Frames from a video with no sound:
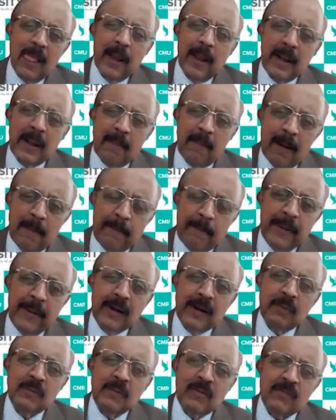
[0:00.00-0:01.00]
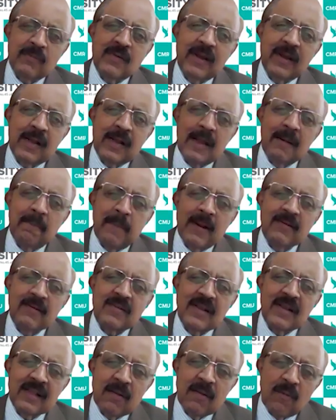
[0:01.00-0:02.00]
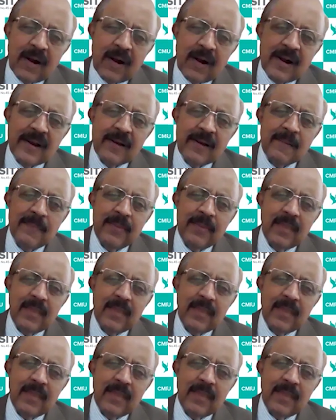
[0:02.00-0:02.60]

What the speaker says: the development which has taken place in the world,